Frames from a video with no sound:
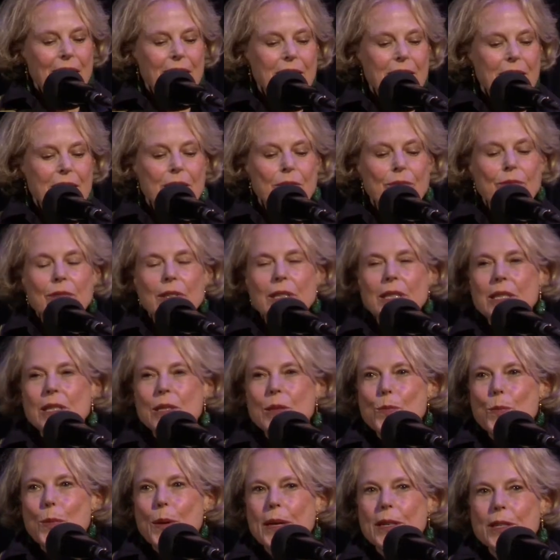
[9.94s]
as Symphony
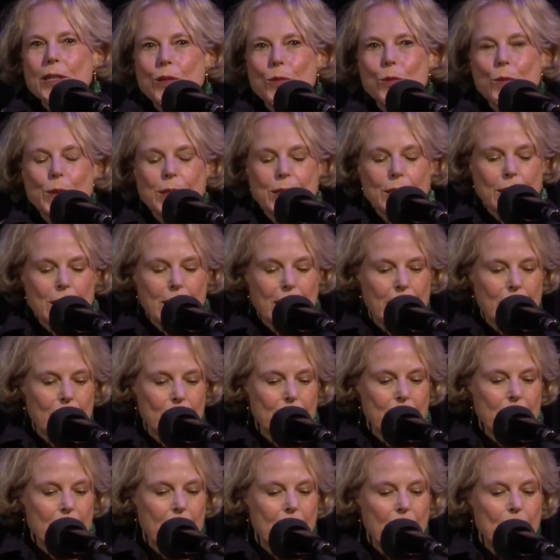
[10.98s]
Space was
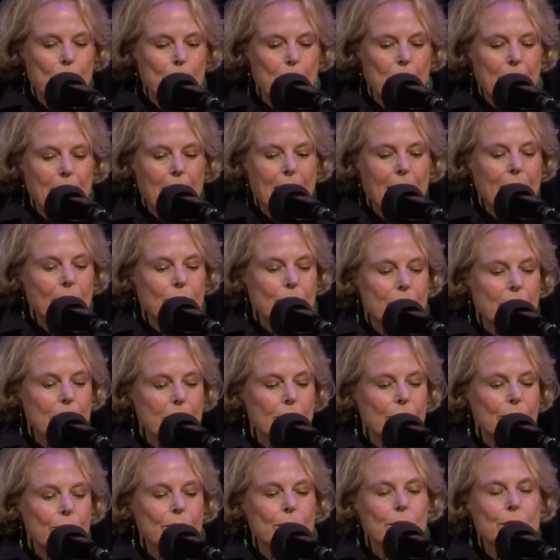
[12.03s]
gearing up after
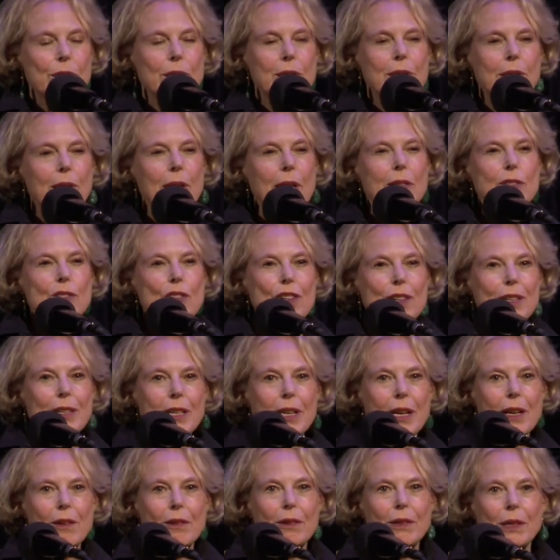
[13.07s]
the first
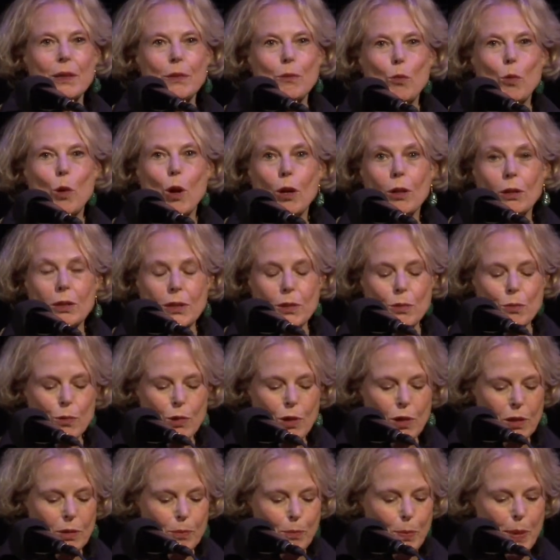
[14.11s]
legendary
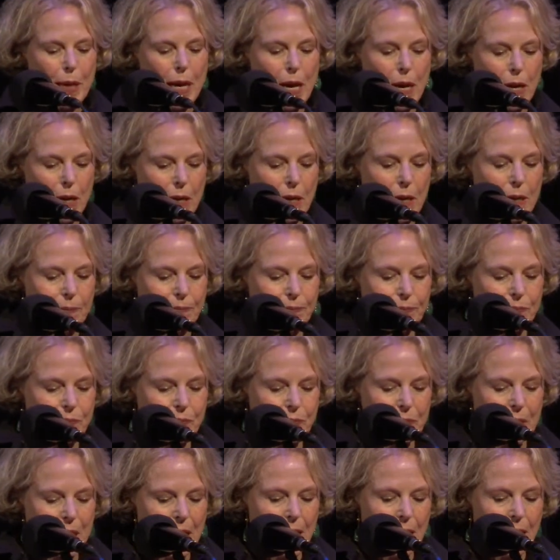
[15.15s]
wall-to-wall Bach.
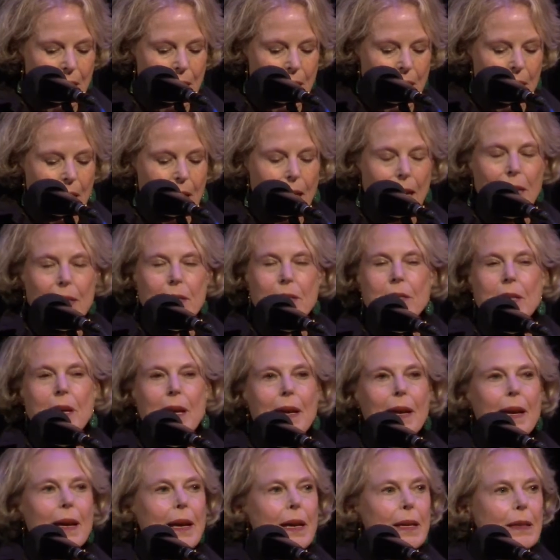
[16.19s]

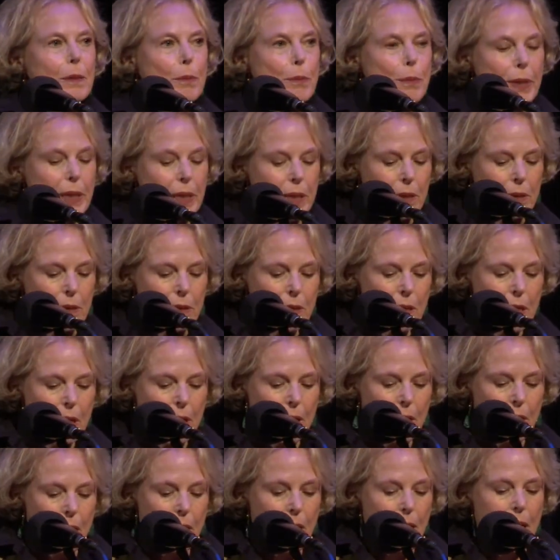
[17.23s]
Isaiah had a beard,
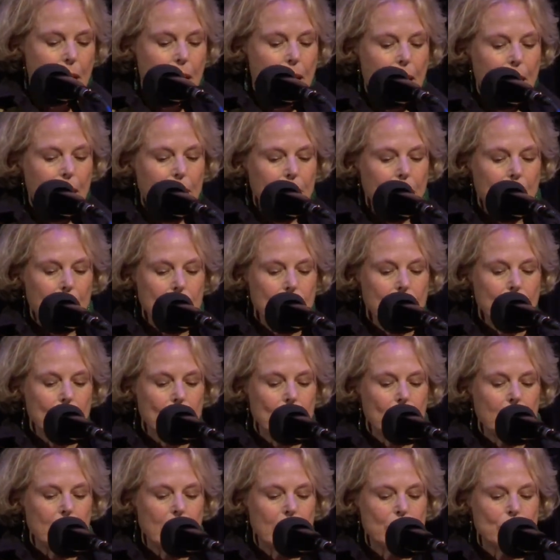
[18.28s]
and I
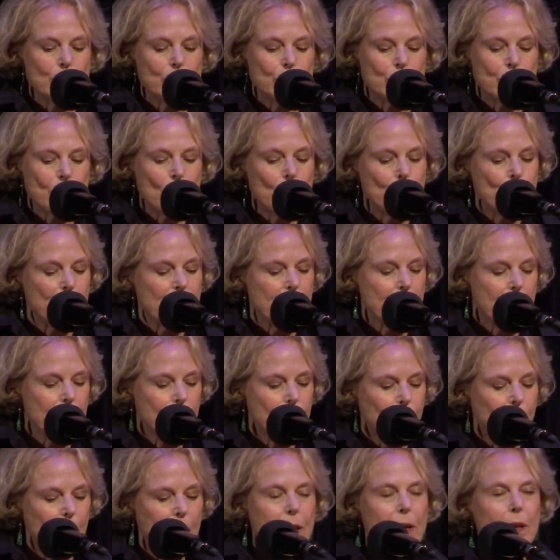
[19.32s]
thought a
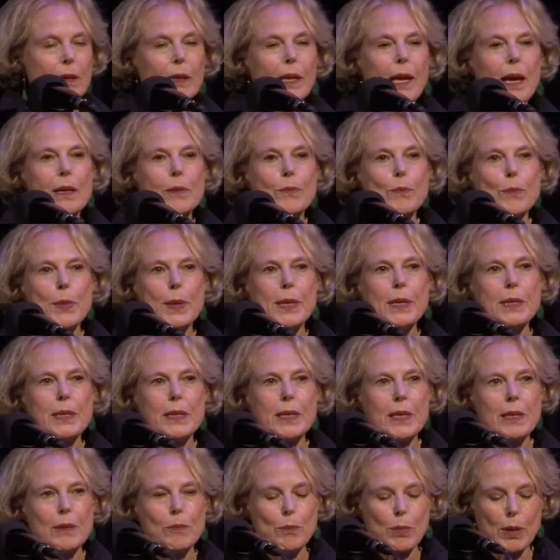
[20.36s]
showman's flair like
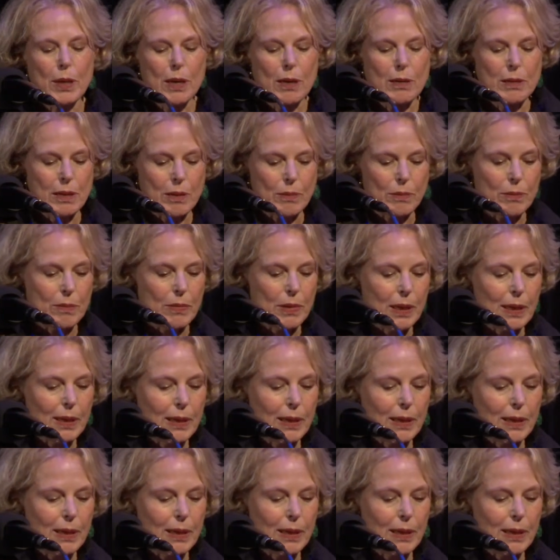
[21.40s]
P.T. Barnum.